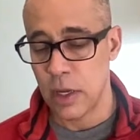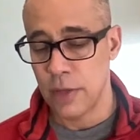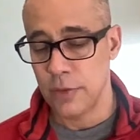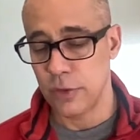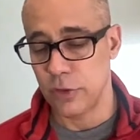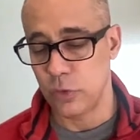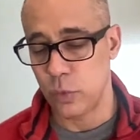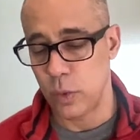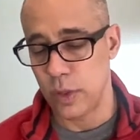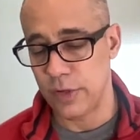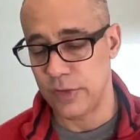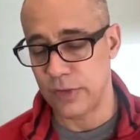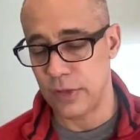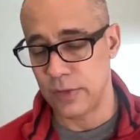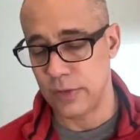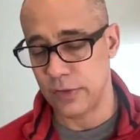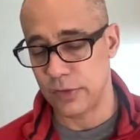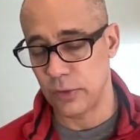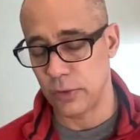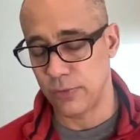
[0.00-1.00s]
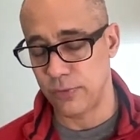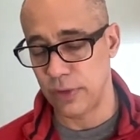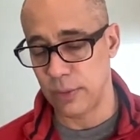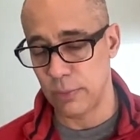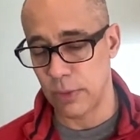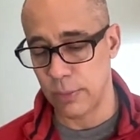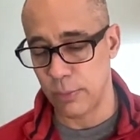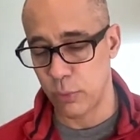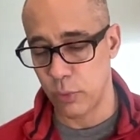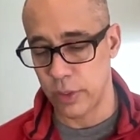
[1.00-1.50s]
The twist in distal
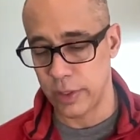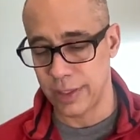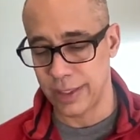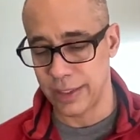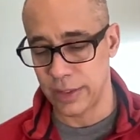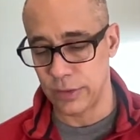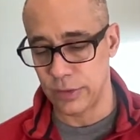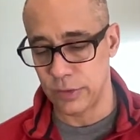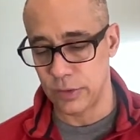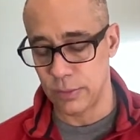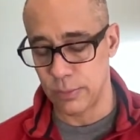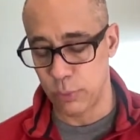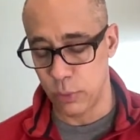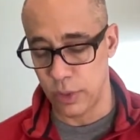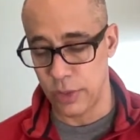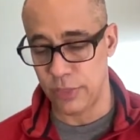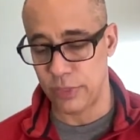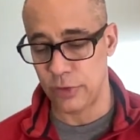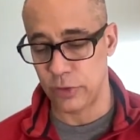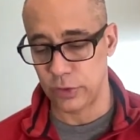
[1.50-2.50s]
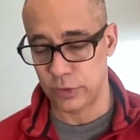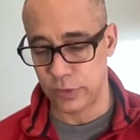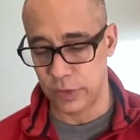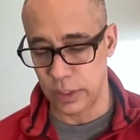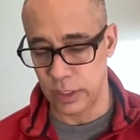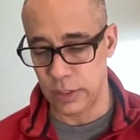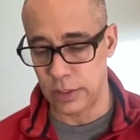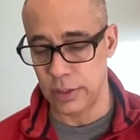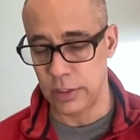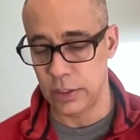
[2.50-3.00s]
femur
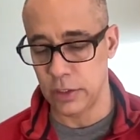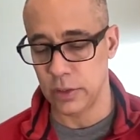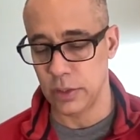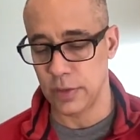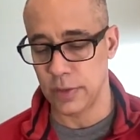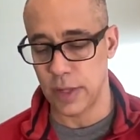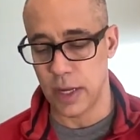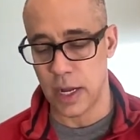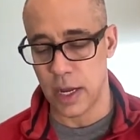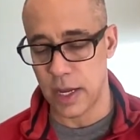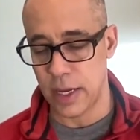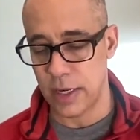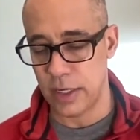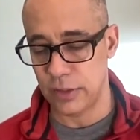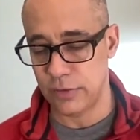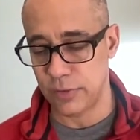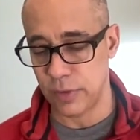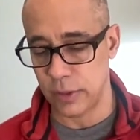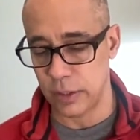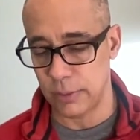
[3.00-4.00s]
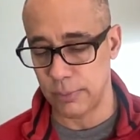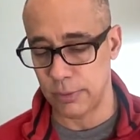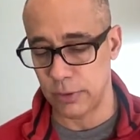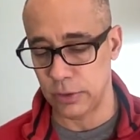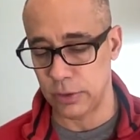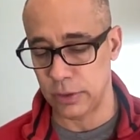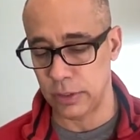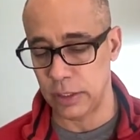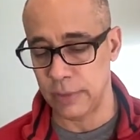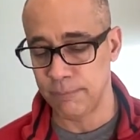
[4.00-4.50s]
0.13 yielded the highest
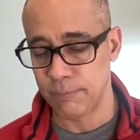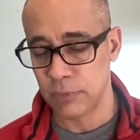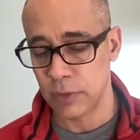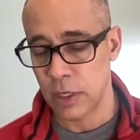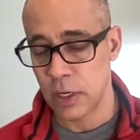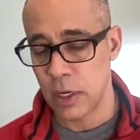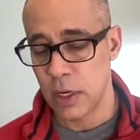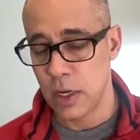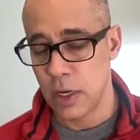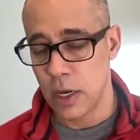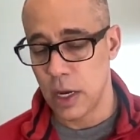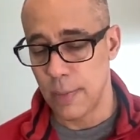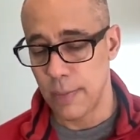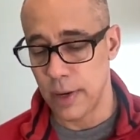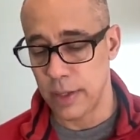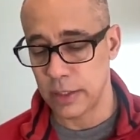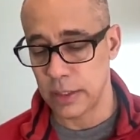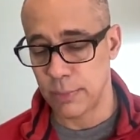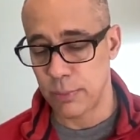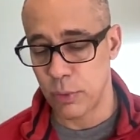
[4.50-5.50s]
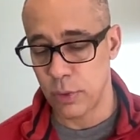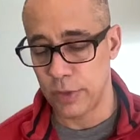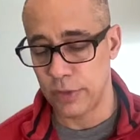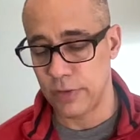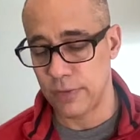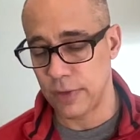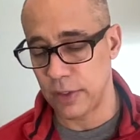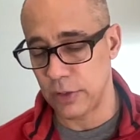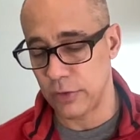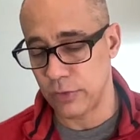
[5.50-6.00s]
variability among the
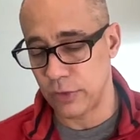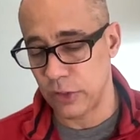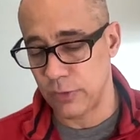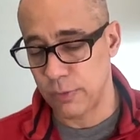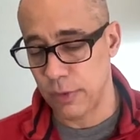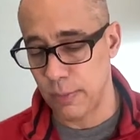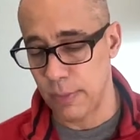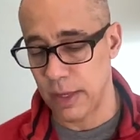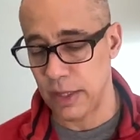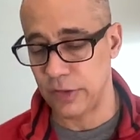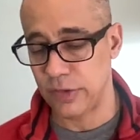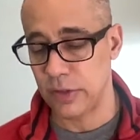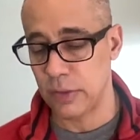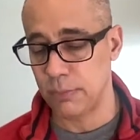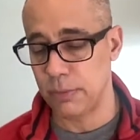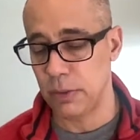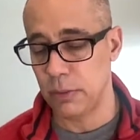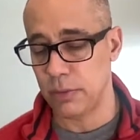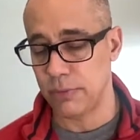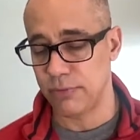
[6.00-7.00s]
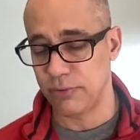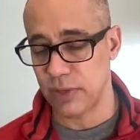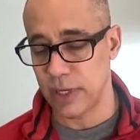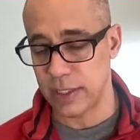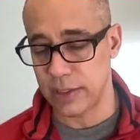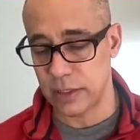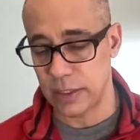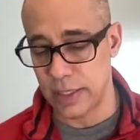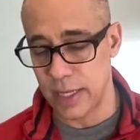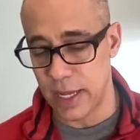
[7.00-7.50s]
points of interest, but may simply
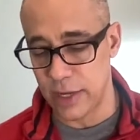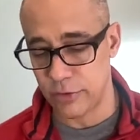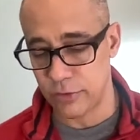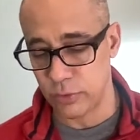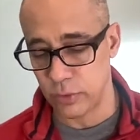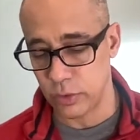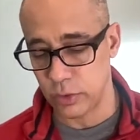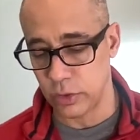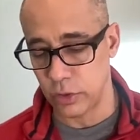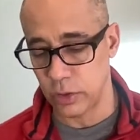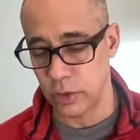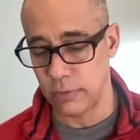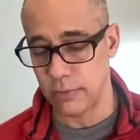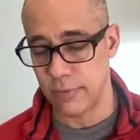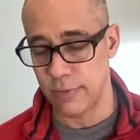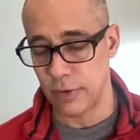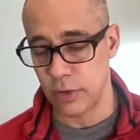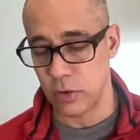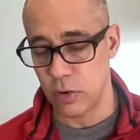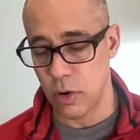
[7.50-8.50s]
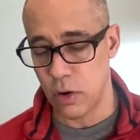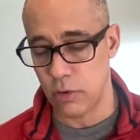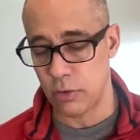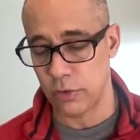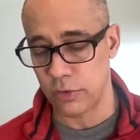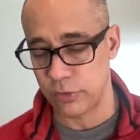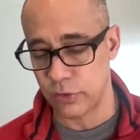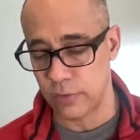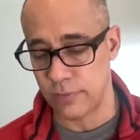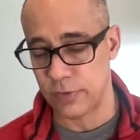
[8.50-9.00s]
reflect the natural curve of the
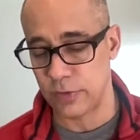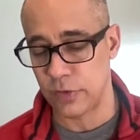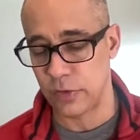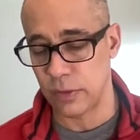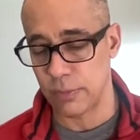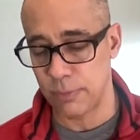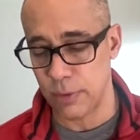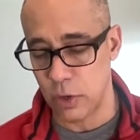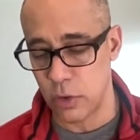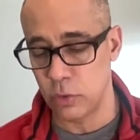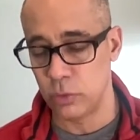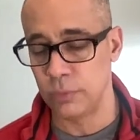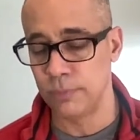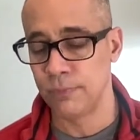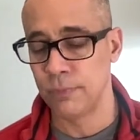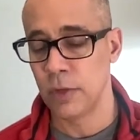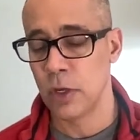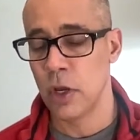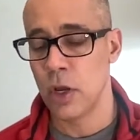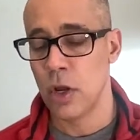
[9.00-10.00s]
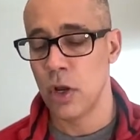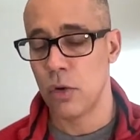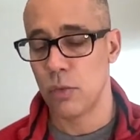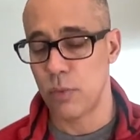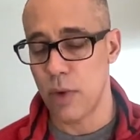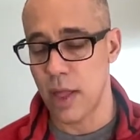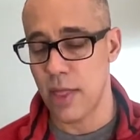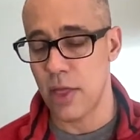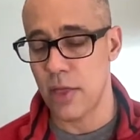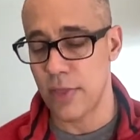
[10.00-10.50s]
caudal surface of the bone
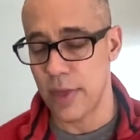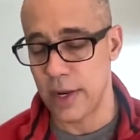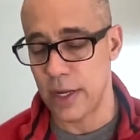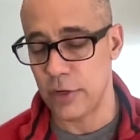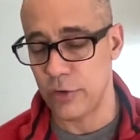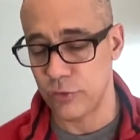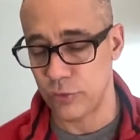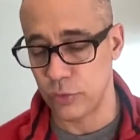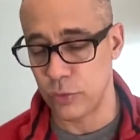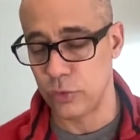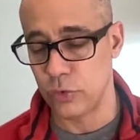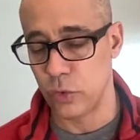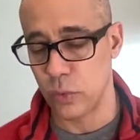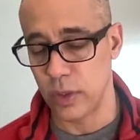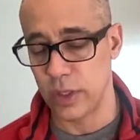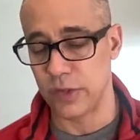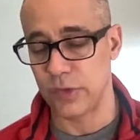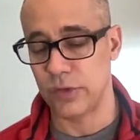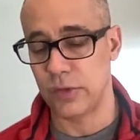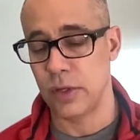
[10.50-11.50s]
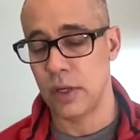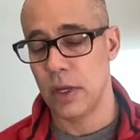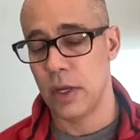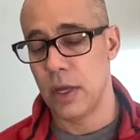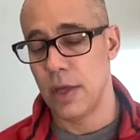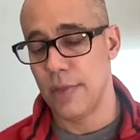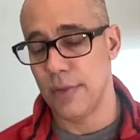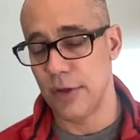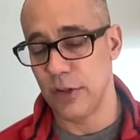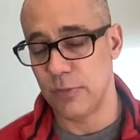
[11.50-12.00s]
rather than a true twist.
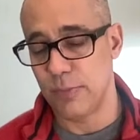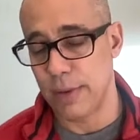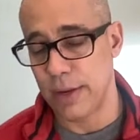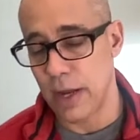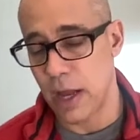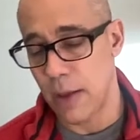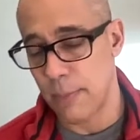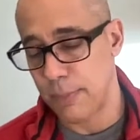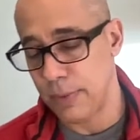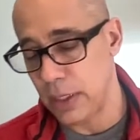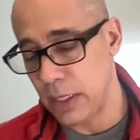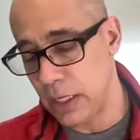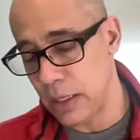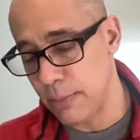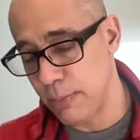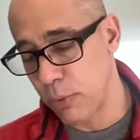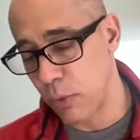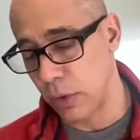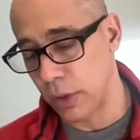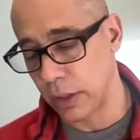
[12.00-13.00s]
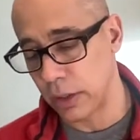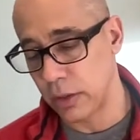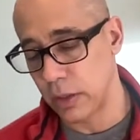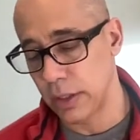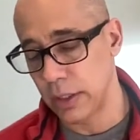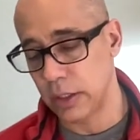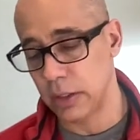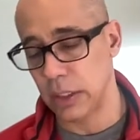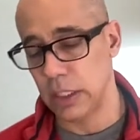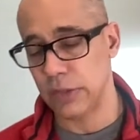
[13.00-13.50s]
This may not be important
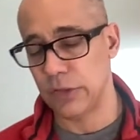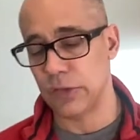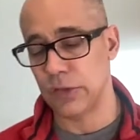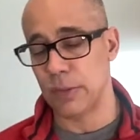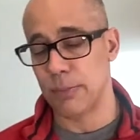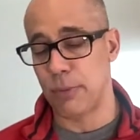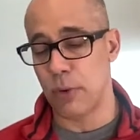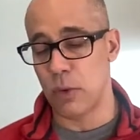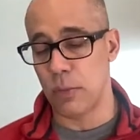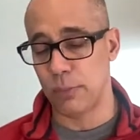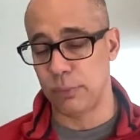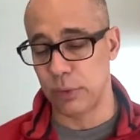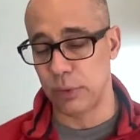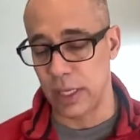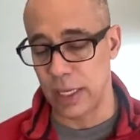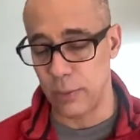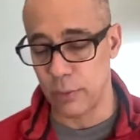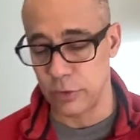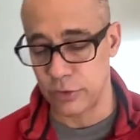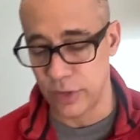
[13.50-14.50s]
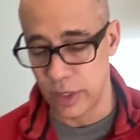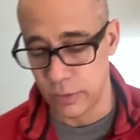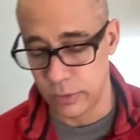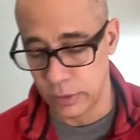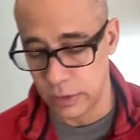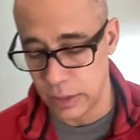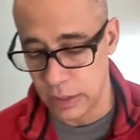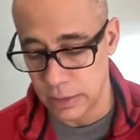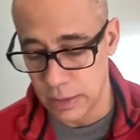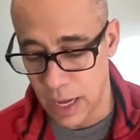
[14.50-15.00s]
clinically since a bone plate would
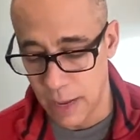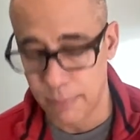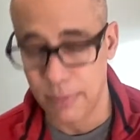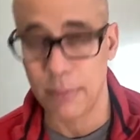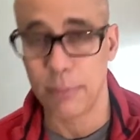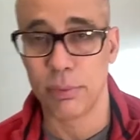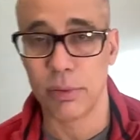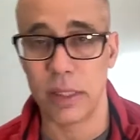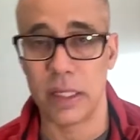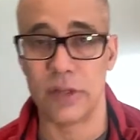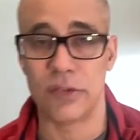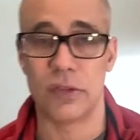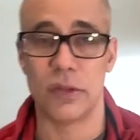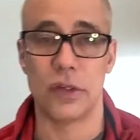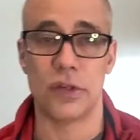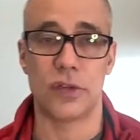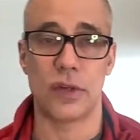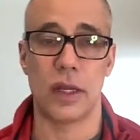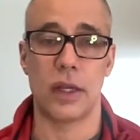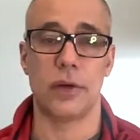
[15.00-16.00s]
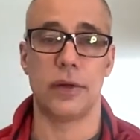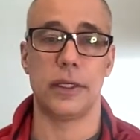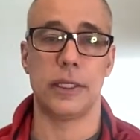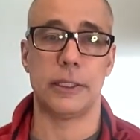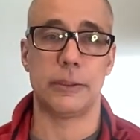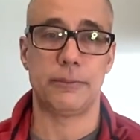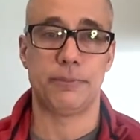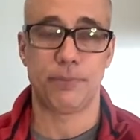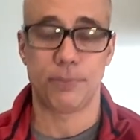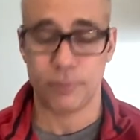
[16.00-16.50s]
generally not be placed in this area.
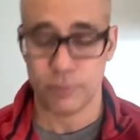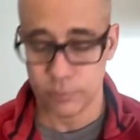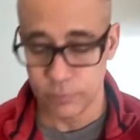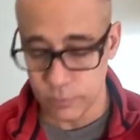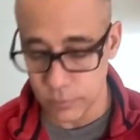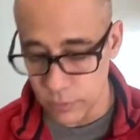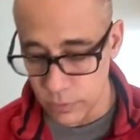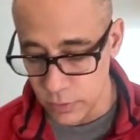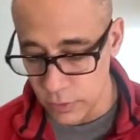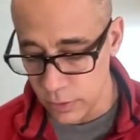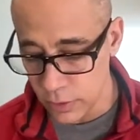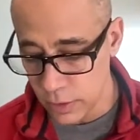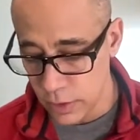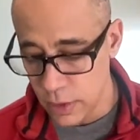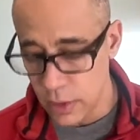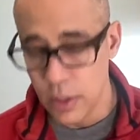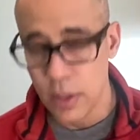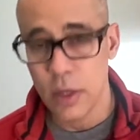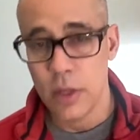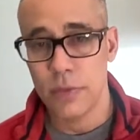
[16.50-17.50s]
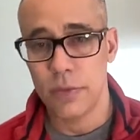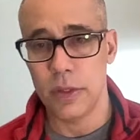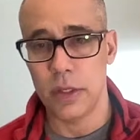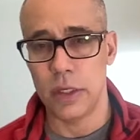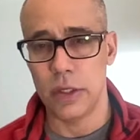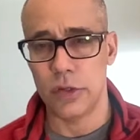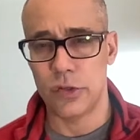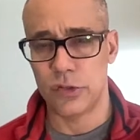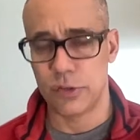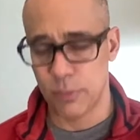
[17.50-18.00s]

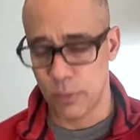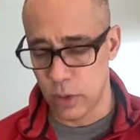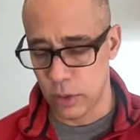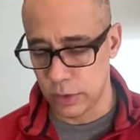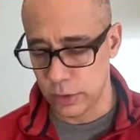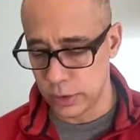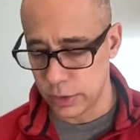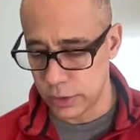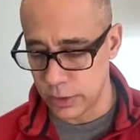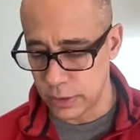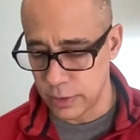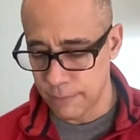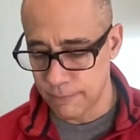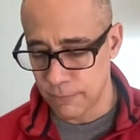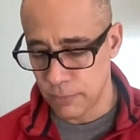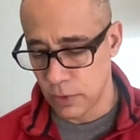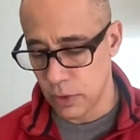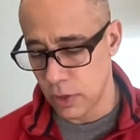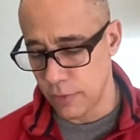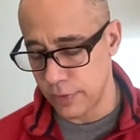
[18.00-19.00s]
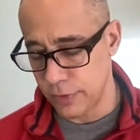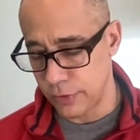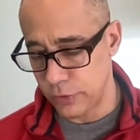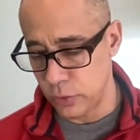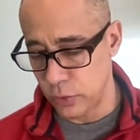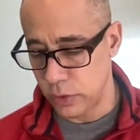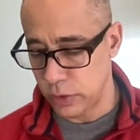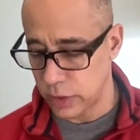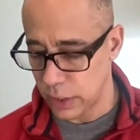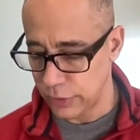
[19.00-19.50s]
The smaller of the
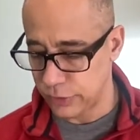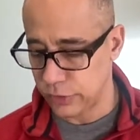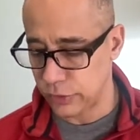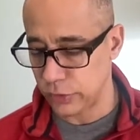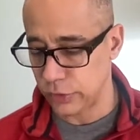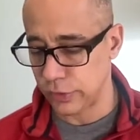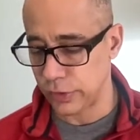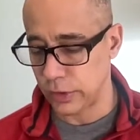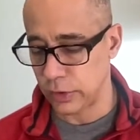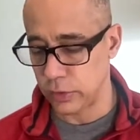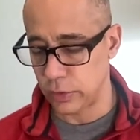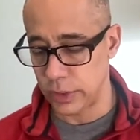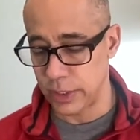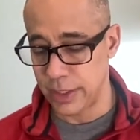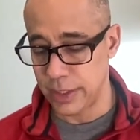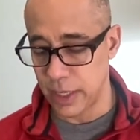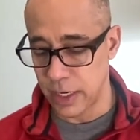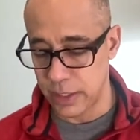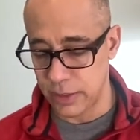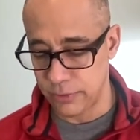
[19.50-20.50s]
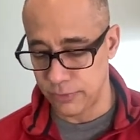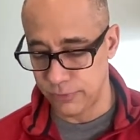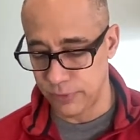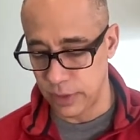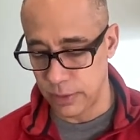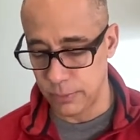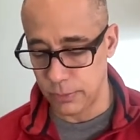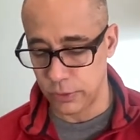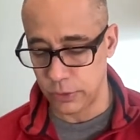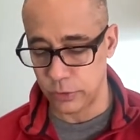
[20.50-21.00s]
two clusters included 9
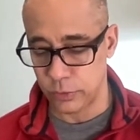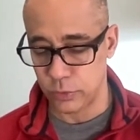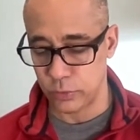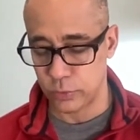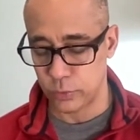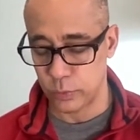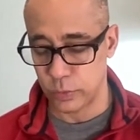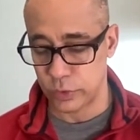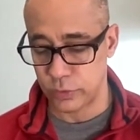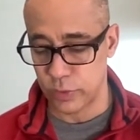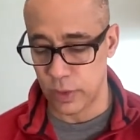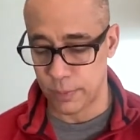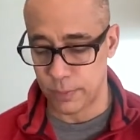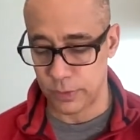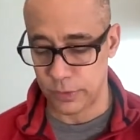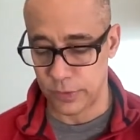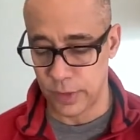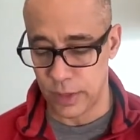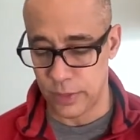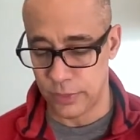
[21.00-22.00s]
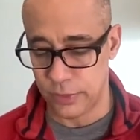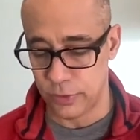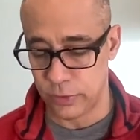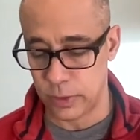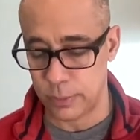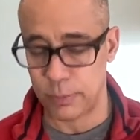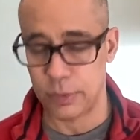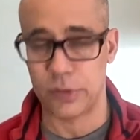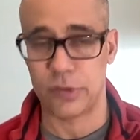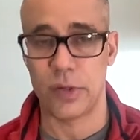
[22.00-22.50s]
femurs, which represent
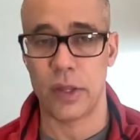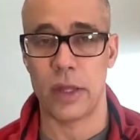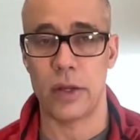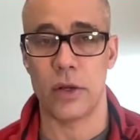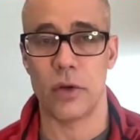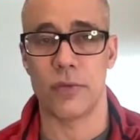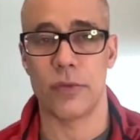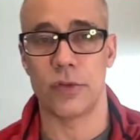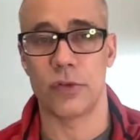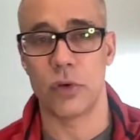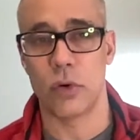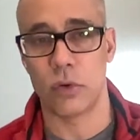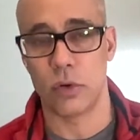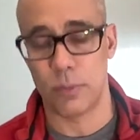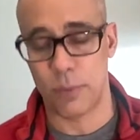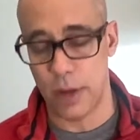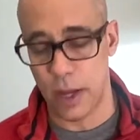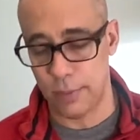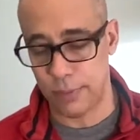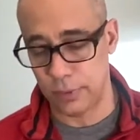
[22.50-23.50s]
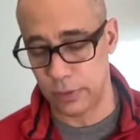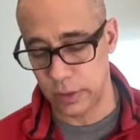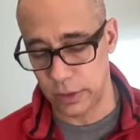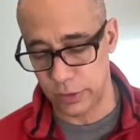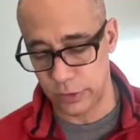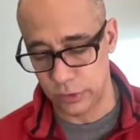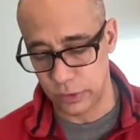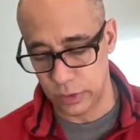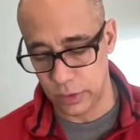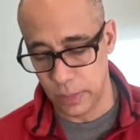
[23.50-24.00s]
30% of the total
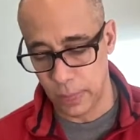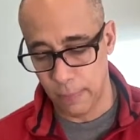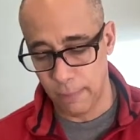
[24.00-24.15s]
population.